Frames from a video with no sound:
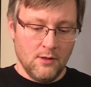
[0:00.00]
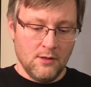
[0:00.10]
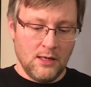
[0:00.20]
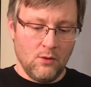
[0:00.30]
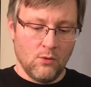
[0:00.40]

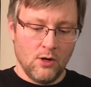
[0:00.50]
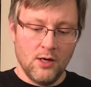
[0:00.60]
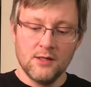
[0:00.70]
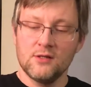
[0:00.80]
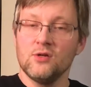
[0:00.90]
Now we're
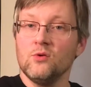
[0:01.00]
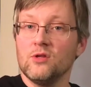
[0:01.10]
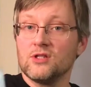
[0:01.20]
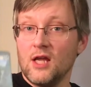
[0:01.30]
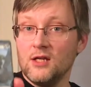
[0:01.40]
on to the
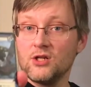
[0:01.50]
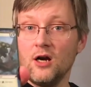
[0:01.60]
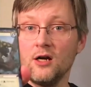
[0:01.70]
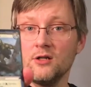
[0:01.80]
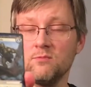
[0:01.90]
Sage
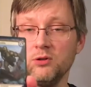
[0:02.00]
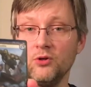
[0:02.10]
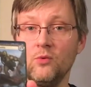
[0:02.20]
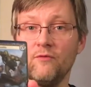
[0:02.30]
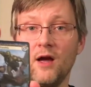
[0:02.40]
cards.
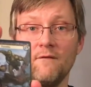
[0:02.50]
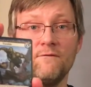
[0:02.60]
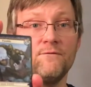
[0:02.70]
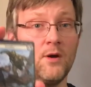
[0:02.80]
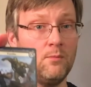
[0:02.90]
Blue, we've got
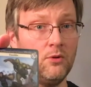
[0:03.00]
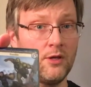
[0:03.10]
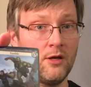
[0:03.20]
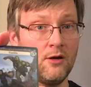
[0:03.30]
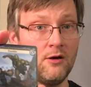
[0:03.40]
Fumble
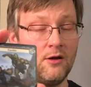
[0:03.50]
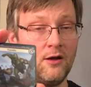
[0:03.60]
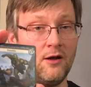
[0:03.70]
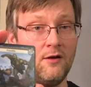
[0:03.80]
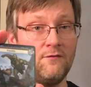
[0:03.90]
here.
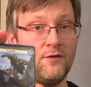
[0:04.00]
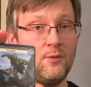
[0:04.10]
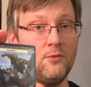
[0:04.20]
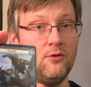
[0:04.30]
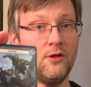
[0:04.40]

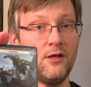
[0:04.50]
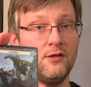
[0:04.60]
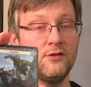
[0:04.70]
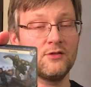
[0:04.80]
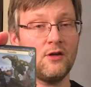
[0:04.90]
Fumble
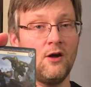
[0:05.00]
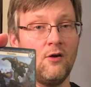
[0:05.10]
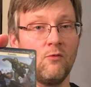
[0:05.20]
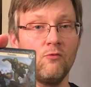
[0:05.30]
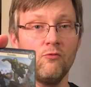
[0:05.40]
is
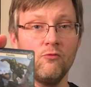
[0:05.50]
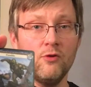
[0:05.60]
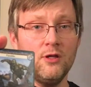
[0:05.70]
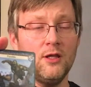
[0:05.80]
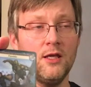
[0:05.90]

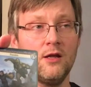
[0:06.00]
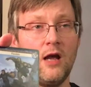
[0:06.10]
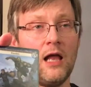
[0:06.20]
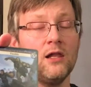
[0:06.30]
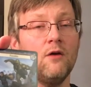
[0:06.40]

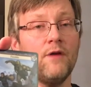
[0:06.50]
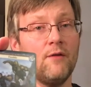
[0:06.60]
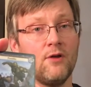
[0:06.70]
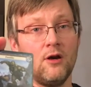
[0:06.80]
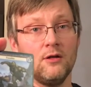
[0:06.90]
I love
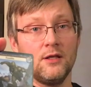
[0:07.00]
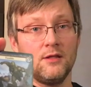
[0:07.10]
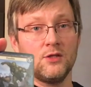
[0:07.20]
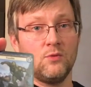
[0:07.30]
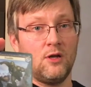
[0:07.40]
having a card like
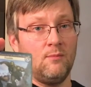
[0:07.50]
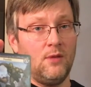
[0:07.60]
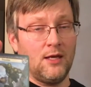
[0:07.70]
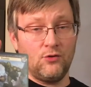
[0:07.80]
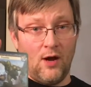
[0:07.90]
this when I'm
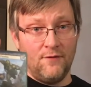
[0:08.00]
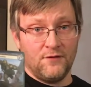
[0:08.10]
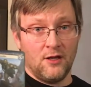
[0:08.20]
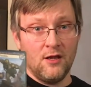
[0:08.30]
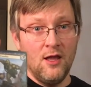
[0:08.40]

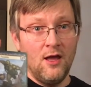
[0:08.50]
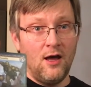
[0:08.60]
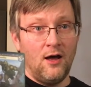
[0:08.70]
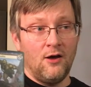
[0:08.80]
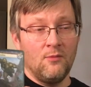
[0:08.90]
drafting.
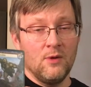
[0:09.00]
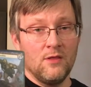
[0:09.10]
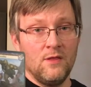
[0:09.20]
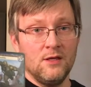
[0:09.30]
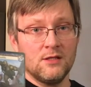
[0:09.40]

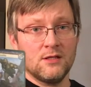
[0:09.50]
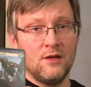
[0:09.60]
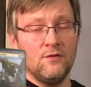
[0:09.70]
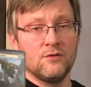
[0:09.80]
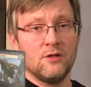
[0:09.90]
This
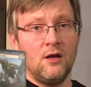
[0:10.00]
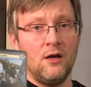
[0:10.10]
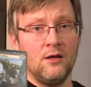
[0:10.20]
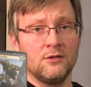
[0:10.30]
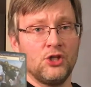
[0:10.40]
gives
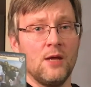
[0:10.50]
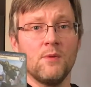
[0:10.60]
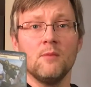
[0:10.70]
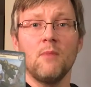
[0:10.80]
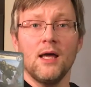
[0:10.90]
a
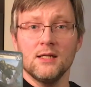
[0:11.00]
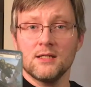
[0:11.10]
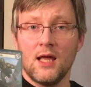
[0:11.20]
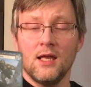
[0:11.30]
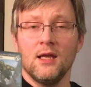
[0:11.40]
champion
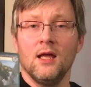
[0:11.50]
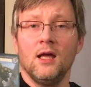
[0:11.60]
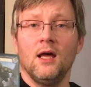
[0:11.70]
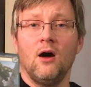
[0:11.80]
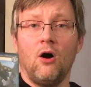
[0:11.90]
-10
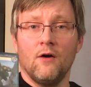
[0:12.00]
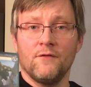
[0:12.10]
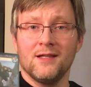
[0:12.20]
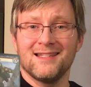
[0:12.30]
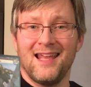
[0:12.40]

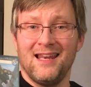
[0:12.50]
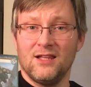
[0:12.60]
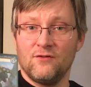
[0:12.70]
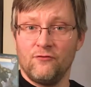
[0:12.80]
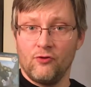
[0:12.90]
offense, and
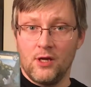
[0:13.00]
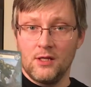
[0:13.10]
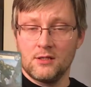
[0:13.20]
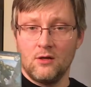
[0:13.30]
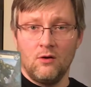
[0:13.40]
it's free.
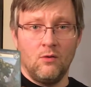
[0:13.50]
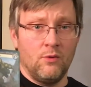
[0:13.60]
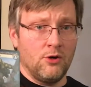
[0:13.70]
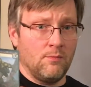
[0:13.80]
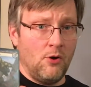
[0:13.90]
So
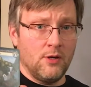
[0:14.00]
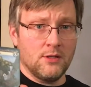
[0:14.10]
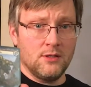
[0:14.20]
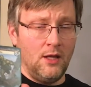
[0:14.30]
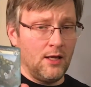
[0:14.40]
when your opponent's